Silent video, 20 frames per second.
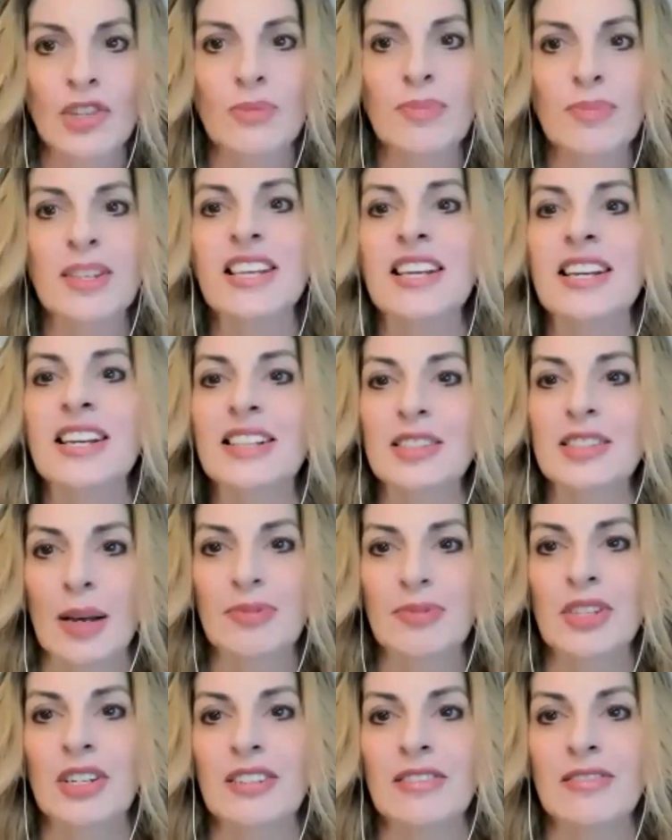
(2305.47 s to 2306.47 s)
should be the
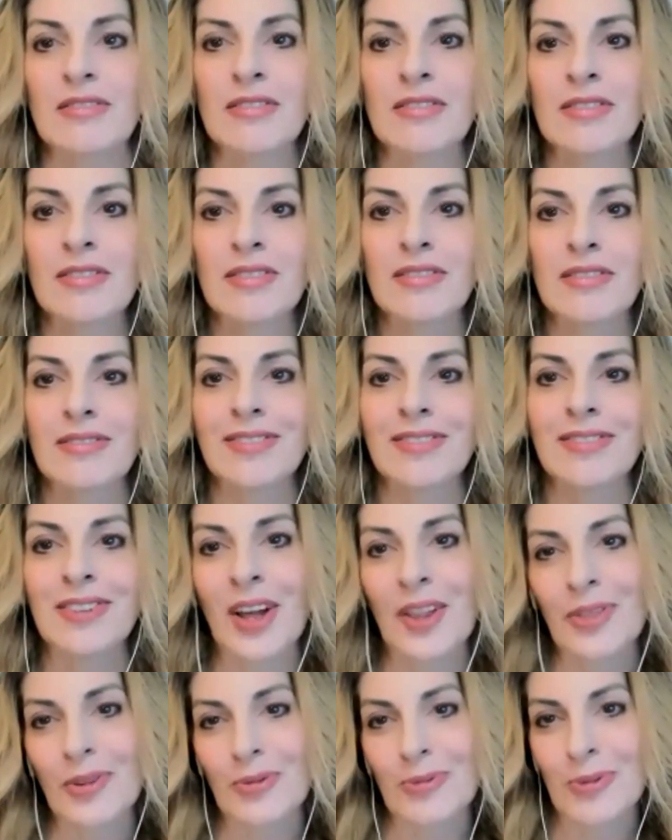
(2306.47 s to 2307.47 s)
exception,
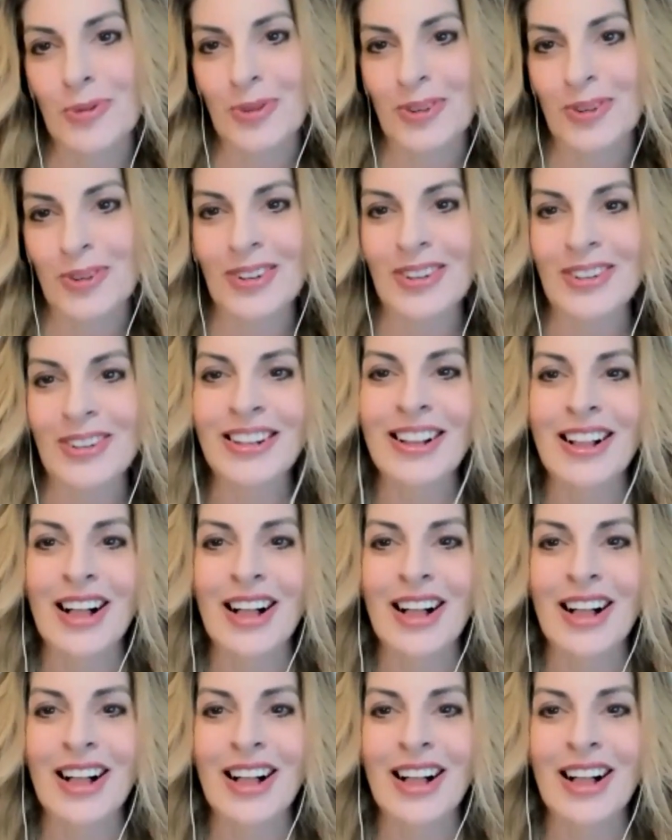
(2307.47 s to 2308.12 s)
not the rule,